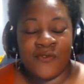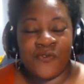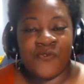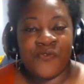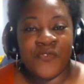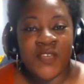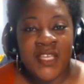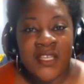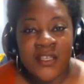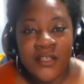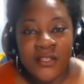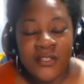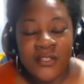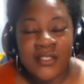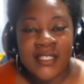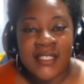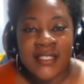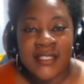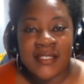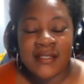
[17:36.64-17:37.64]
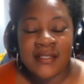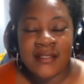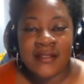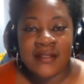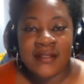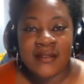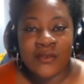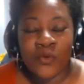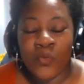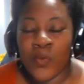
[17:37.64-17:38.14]
Feel
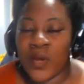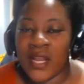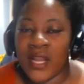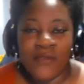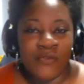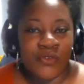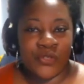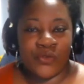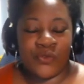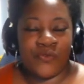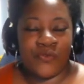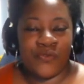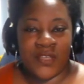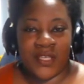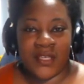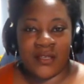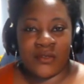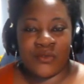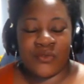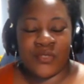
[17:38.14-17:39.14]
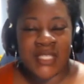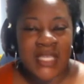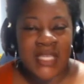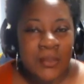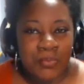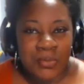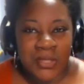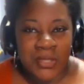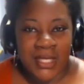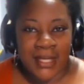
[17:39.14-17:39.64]
whatever you feel
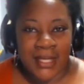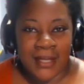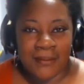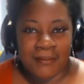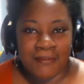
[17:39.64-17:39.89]
deeply.